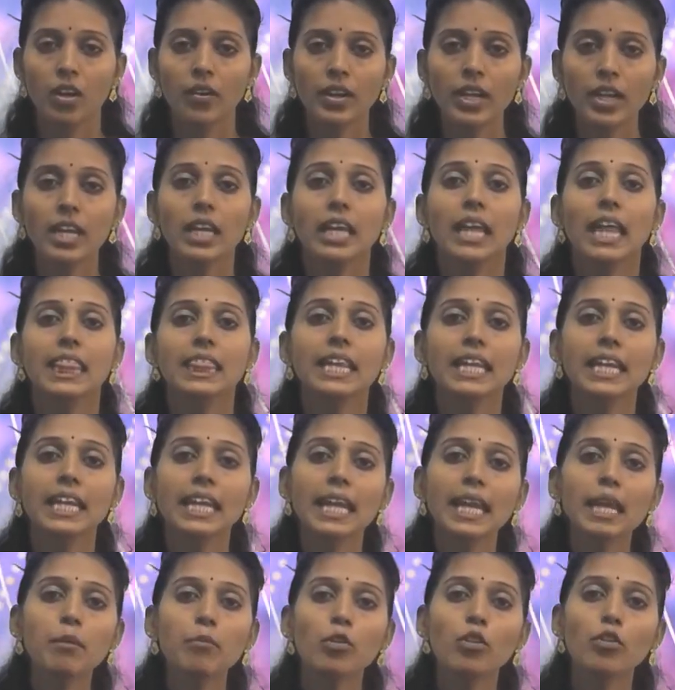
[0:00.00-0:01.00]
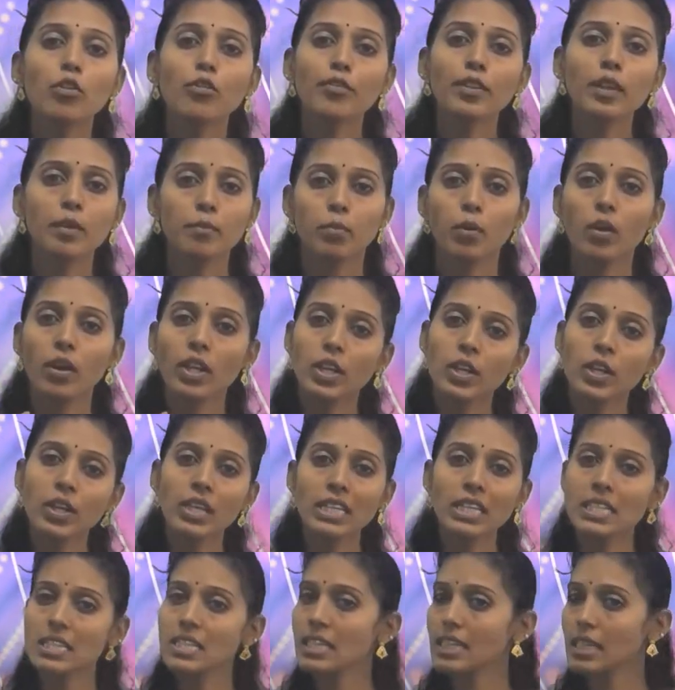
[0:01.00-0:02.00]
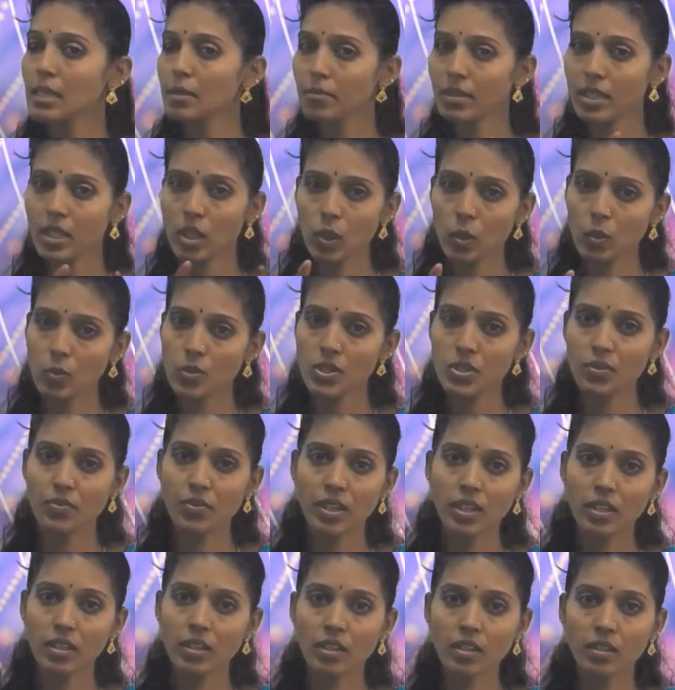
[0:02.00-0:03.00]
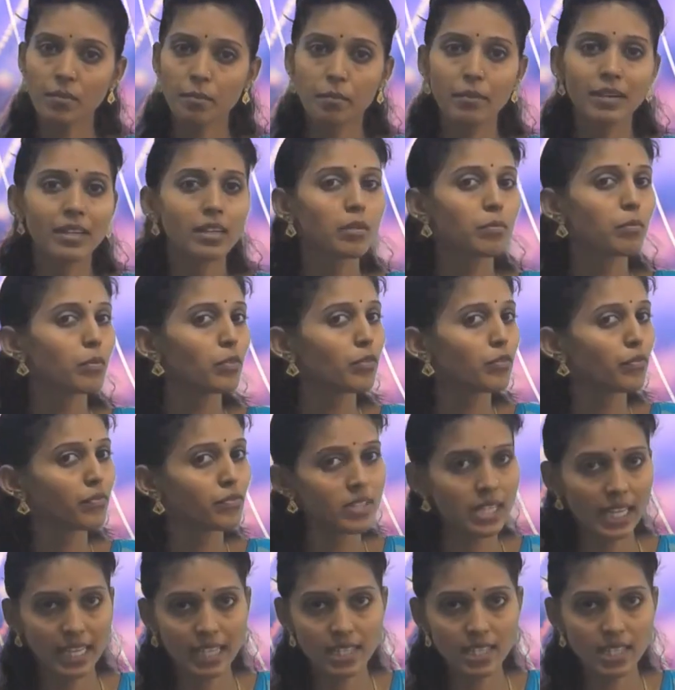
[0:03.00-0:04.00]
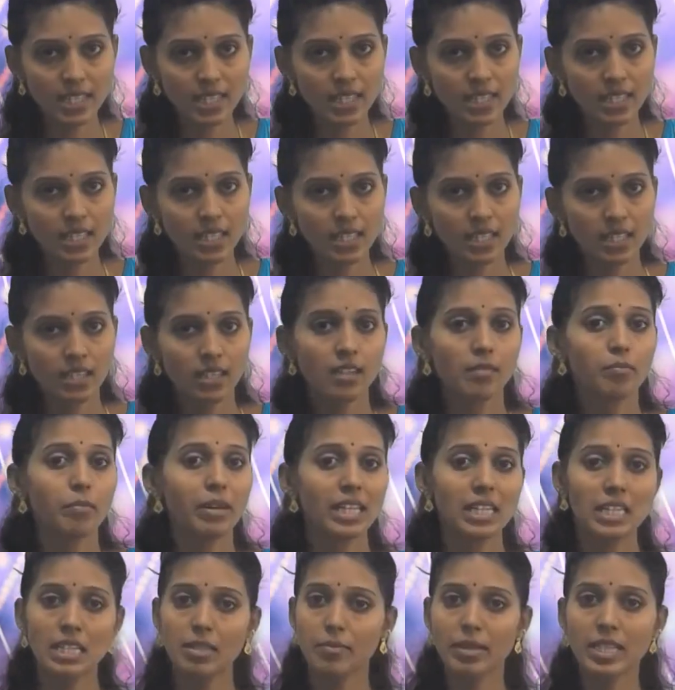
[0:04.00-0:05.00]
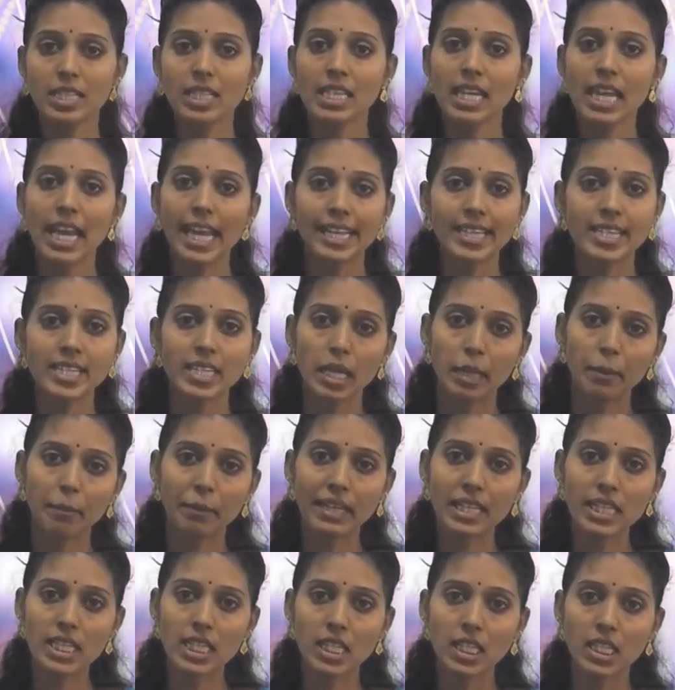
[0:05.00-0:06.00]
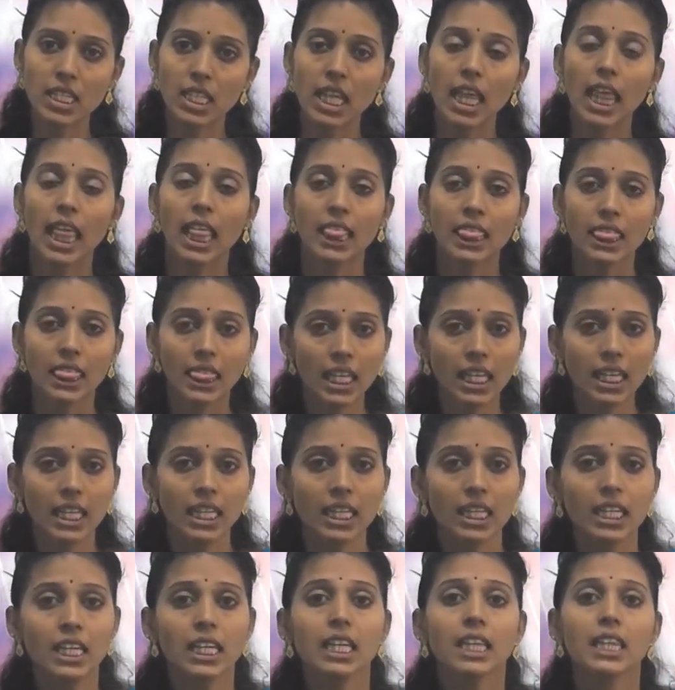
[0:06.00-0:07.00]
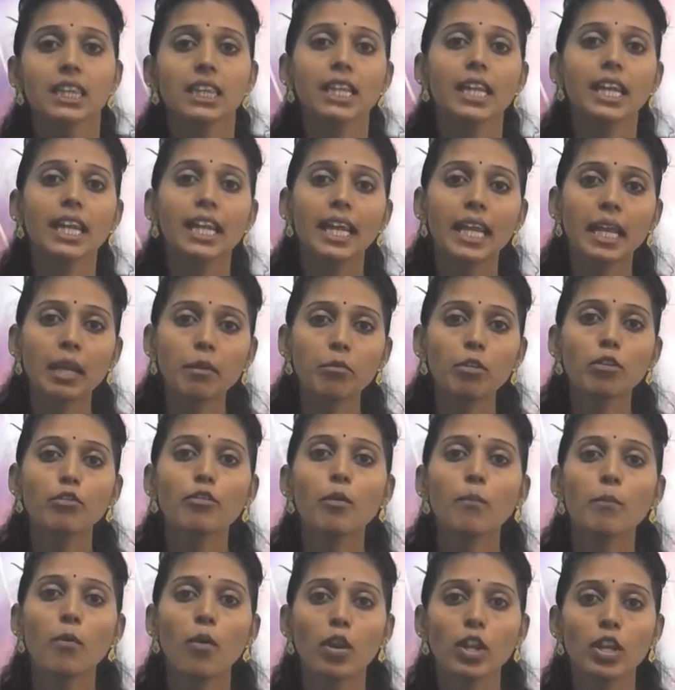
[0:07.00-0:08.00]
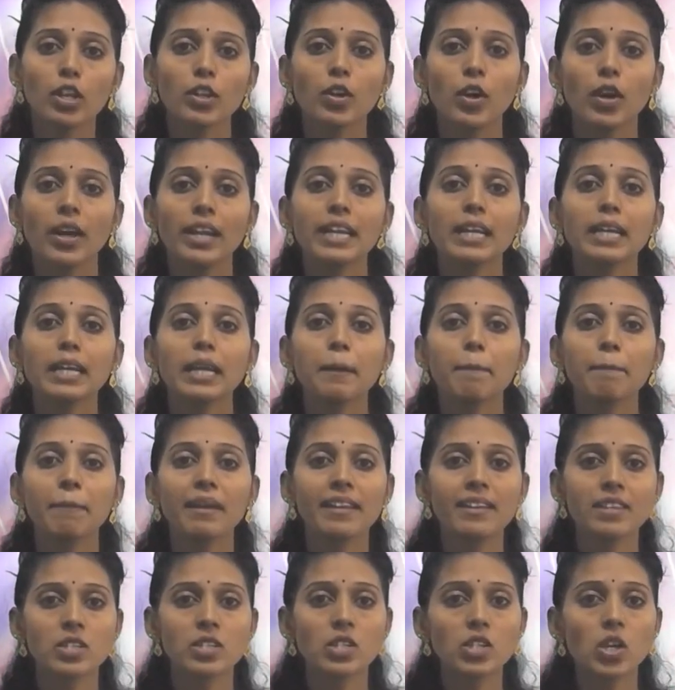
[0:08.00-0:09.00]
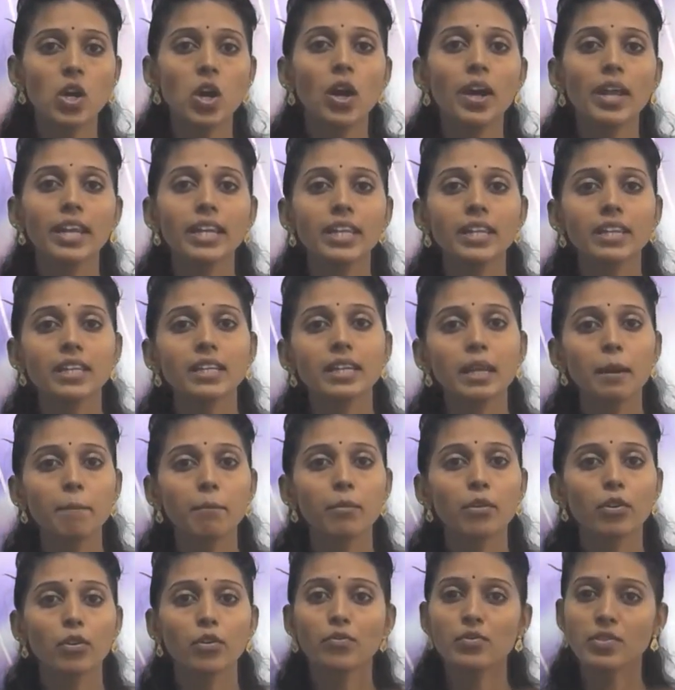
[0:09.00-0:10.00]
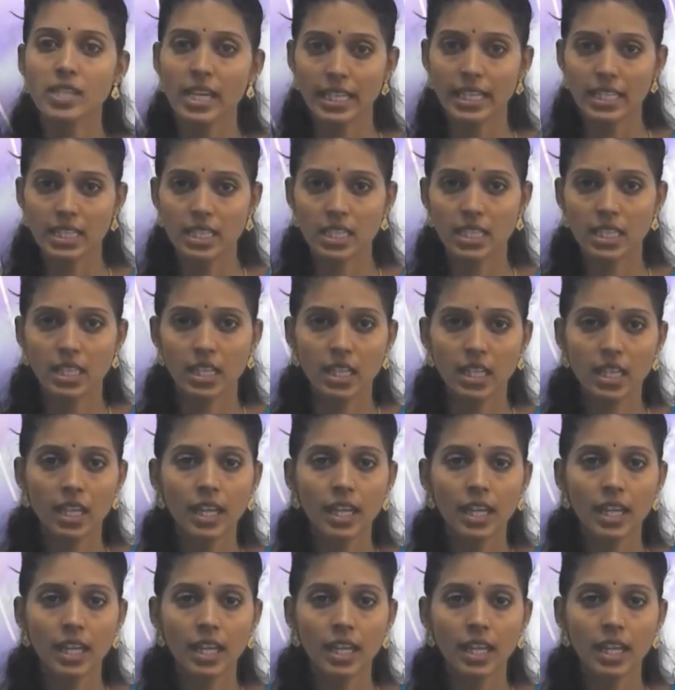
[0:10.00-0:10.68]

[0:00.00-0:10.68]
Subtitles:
Okay, the name of the polygon is nothing but a closed figure made up of sides, means line segments. Then the name of a polygon depends on the number of sides.